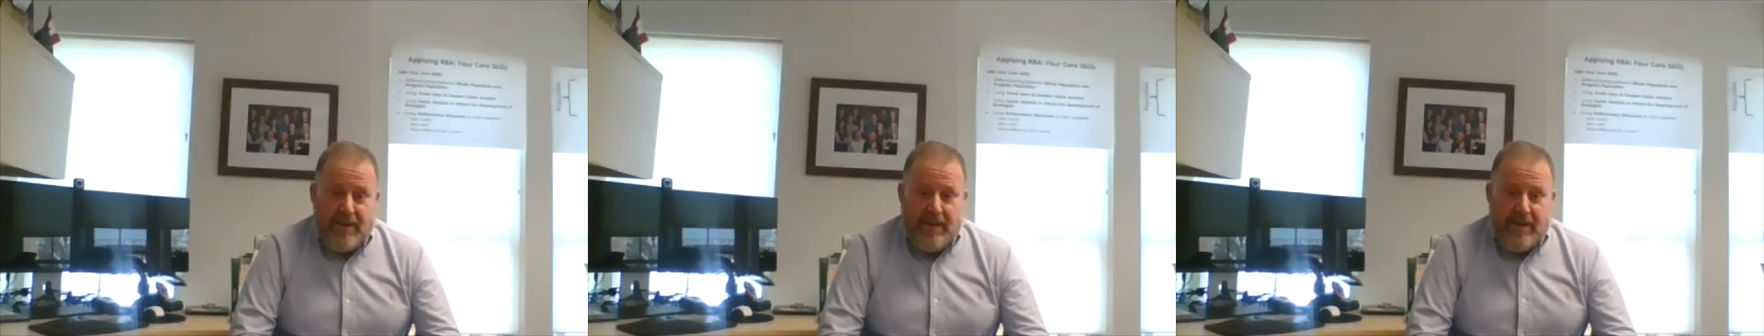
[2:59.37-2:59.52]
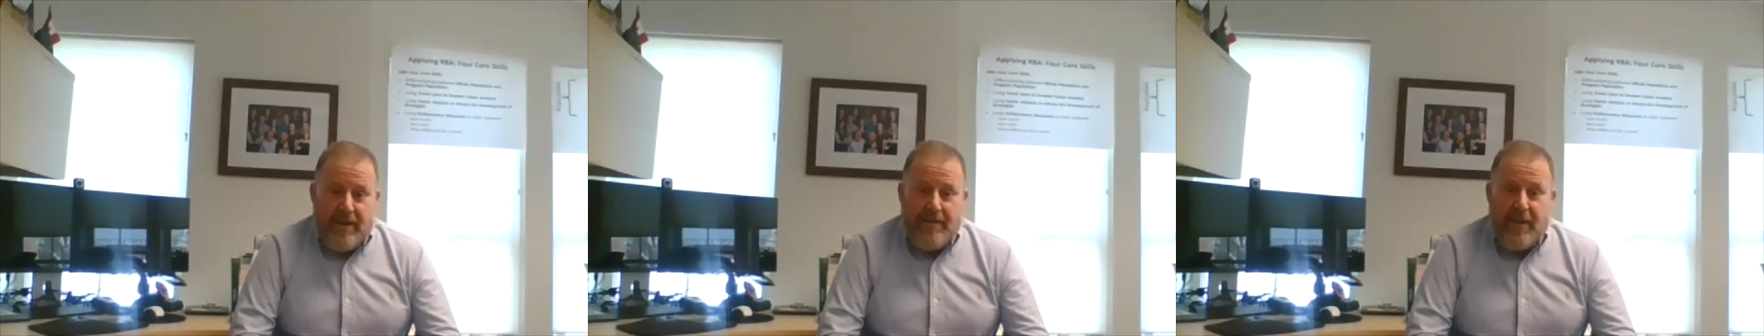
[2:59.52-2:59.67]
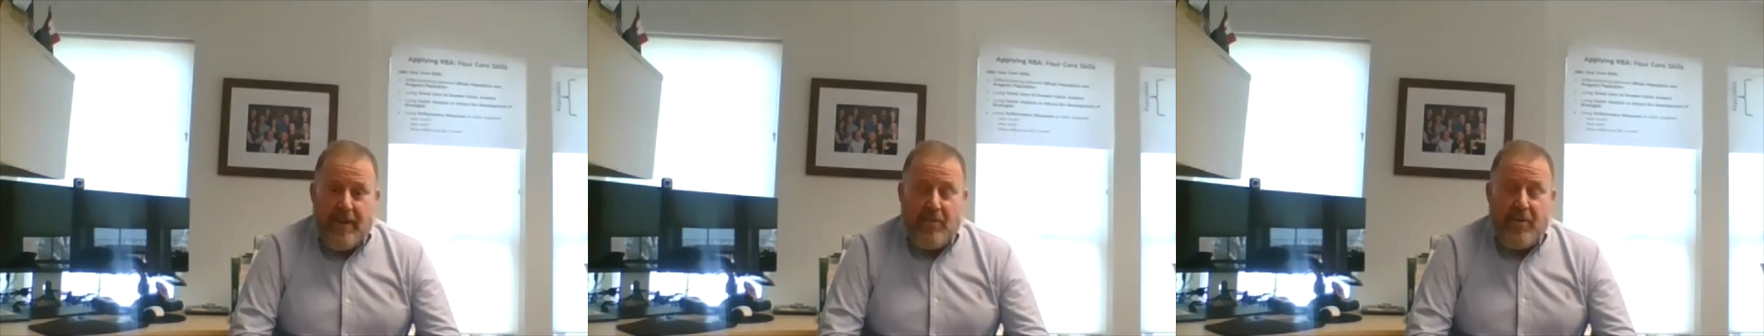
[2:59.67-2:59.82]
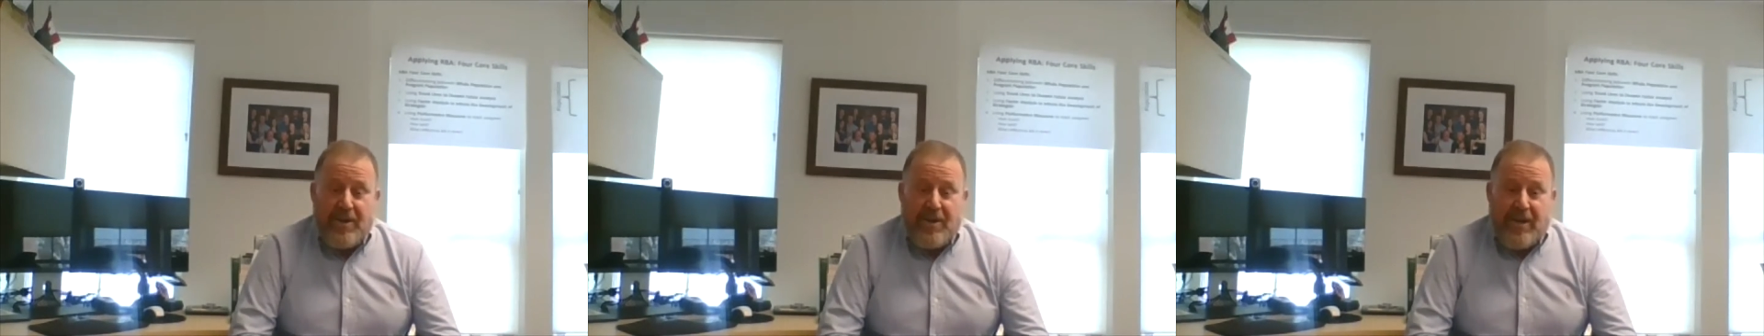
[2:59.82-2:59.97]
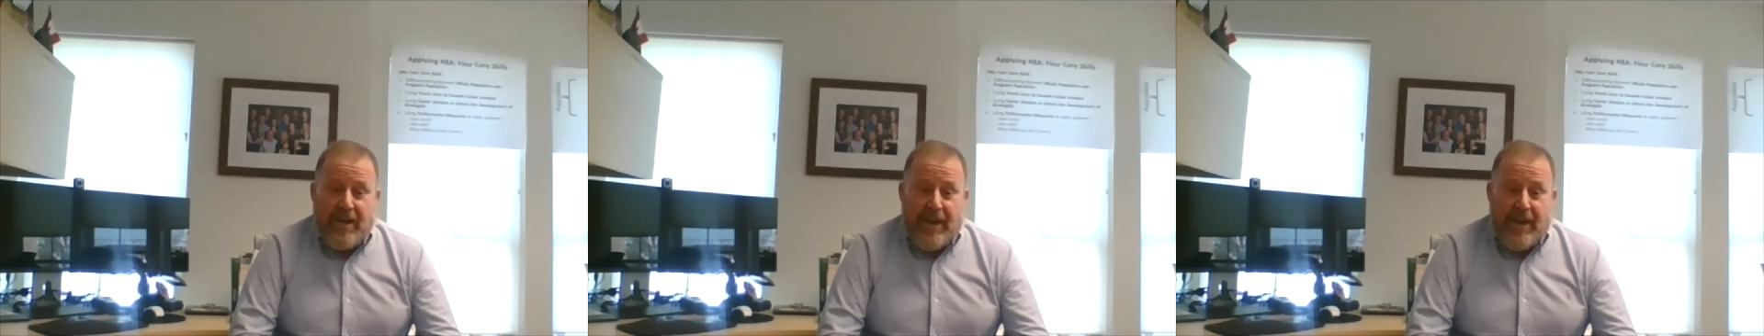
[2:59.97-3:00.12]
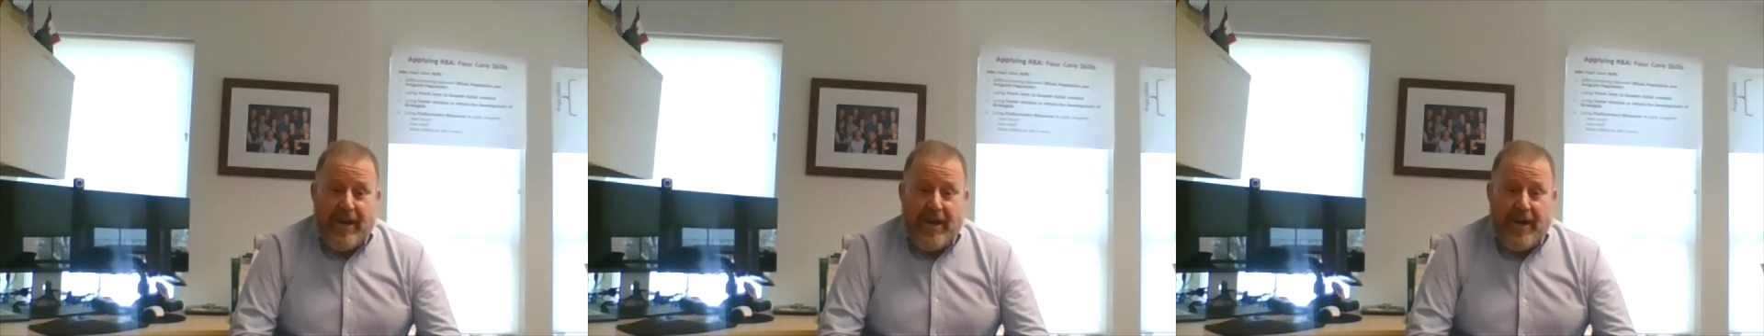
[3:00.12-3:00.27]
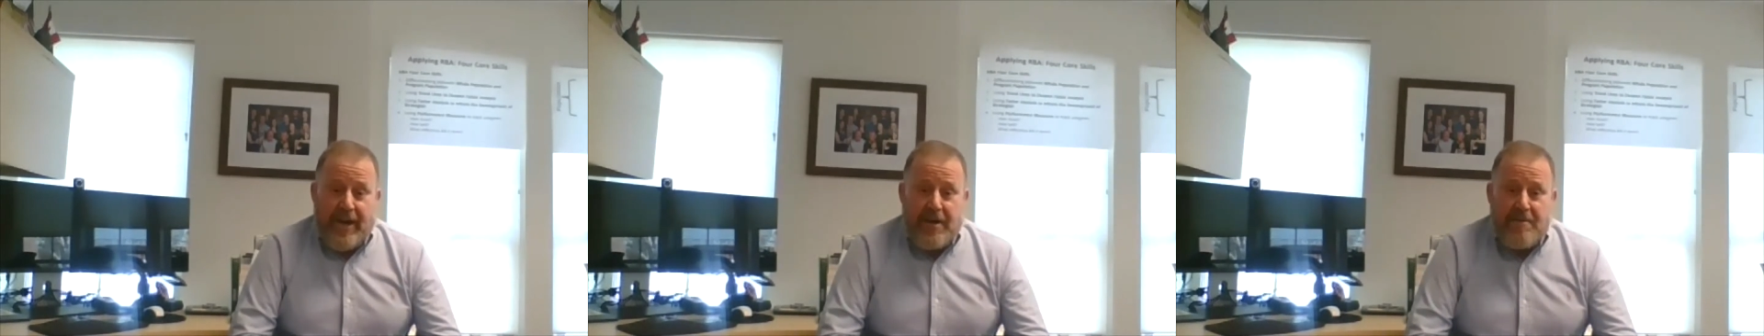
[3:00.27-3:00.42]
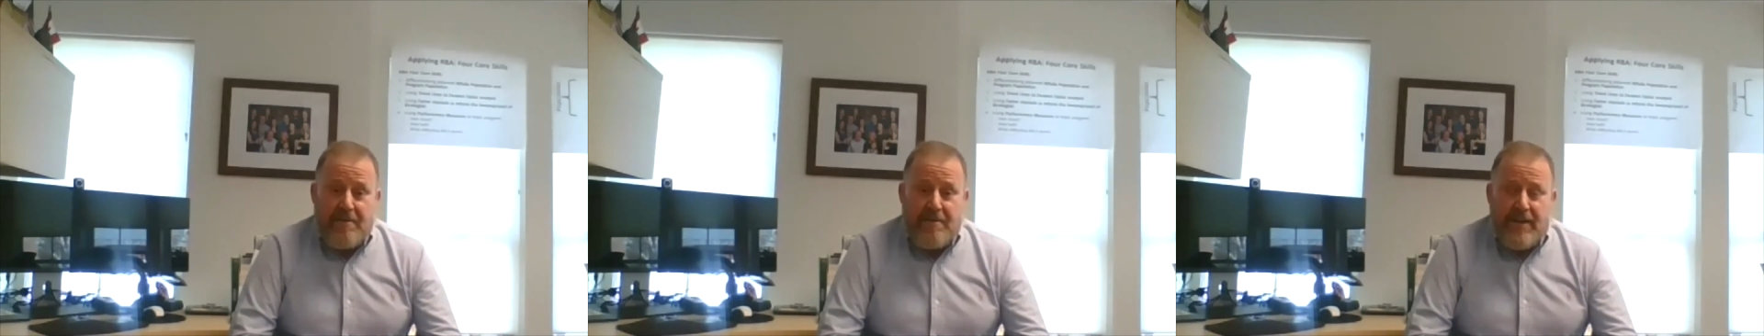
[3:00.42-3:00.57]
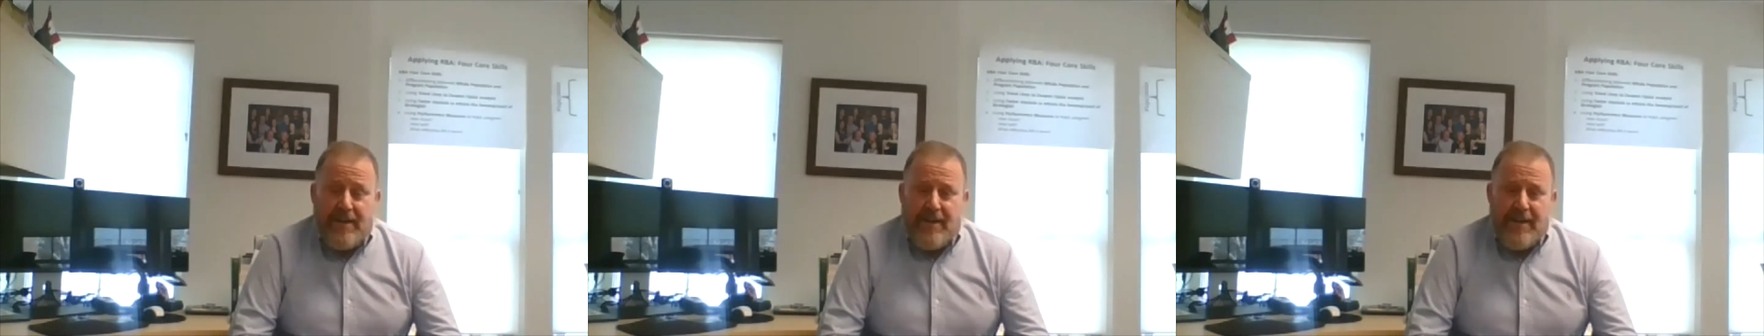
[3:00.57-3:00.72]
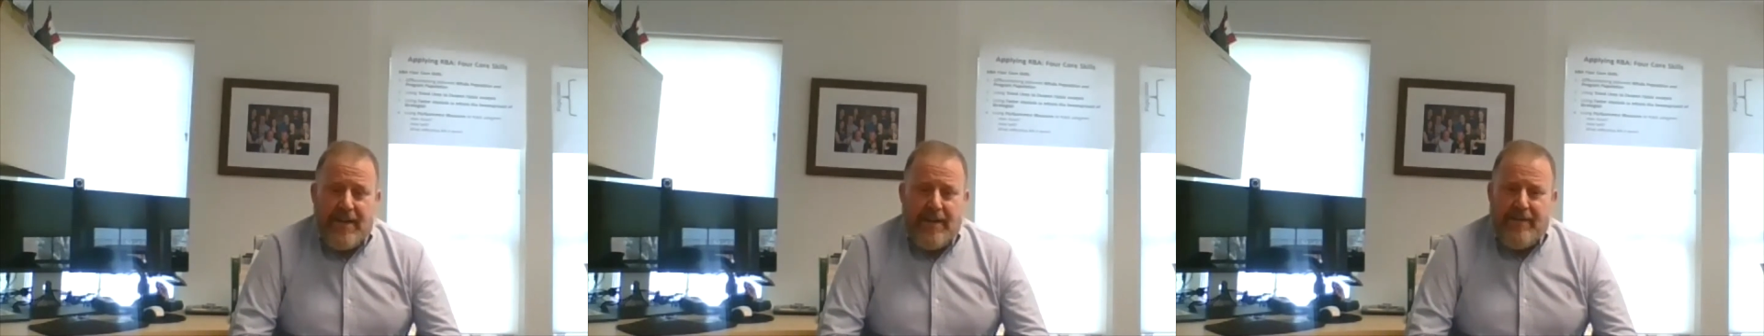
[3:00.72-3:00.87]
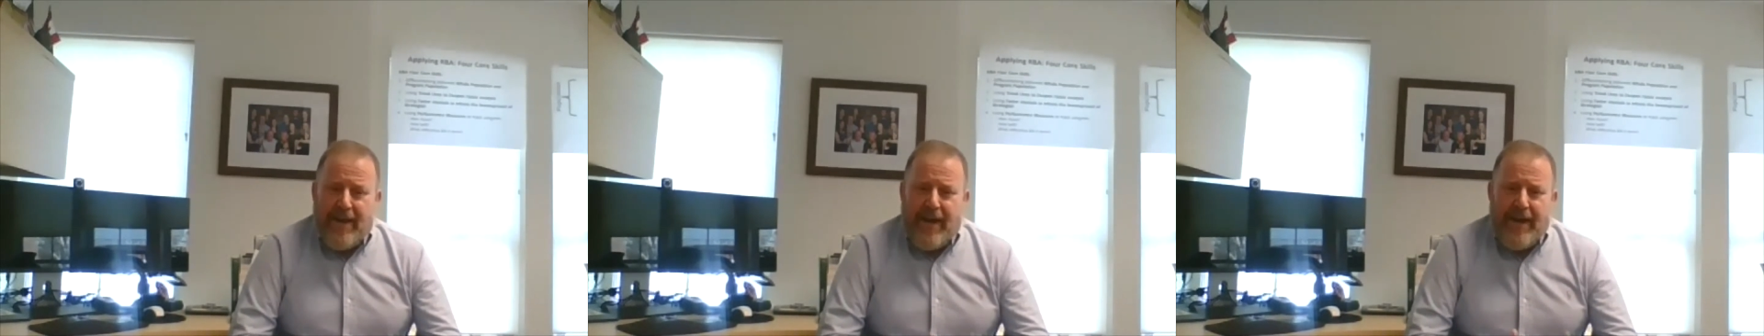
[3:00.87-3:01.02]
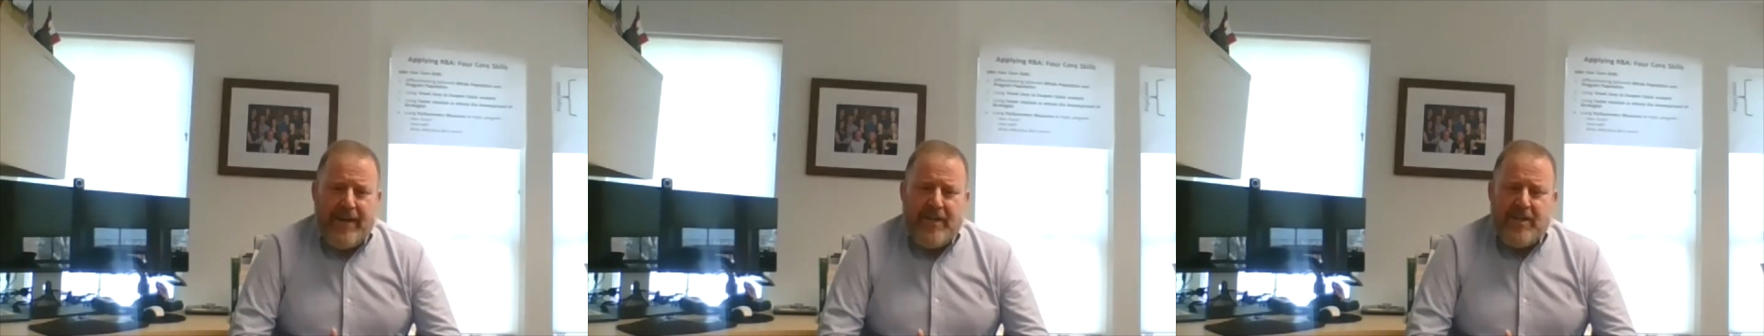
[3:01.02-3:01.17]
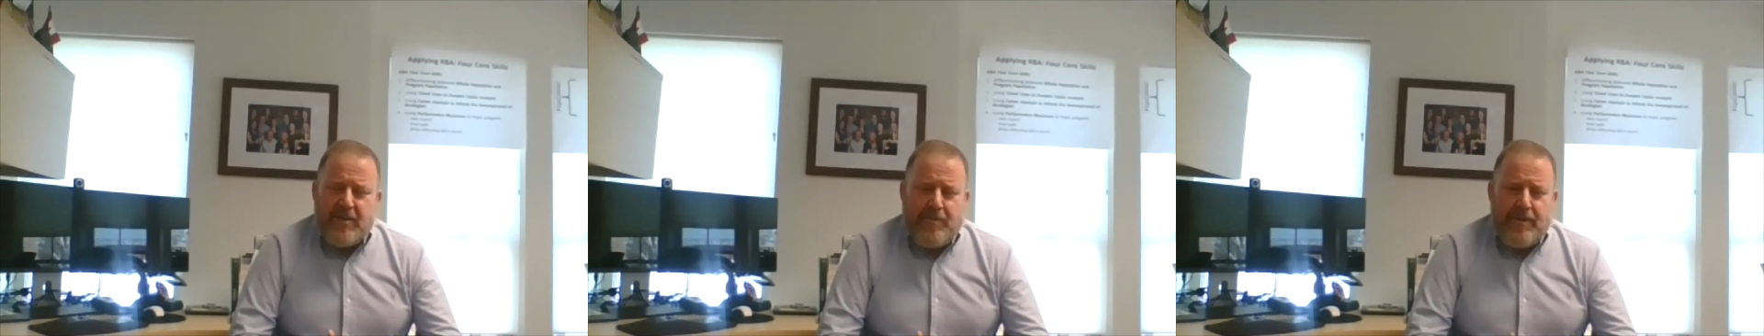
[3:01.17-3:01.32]
and that we care. And
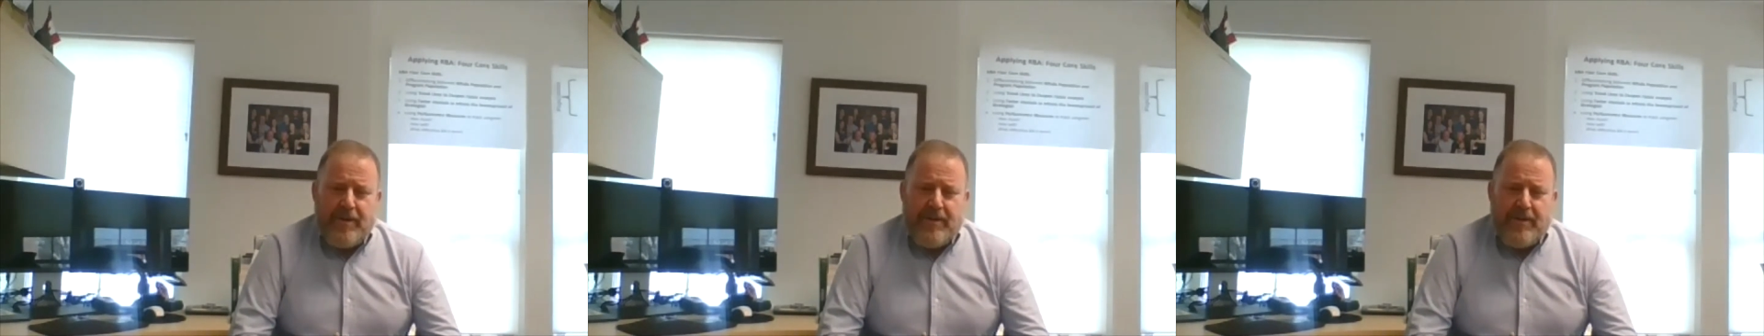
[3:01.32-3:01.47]
that has been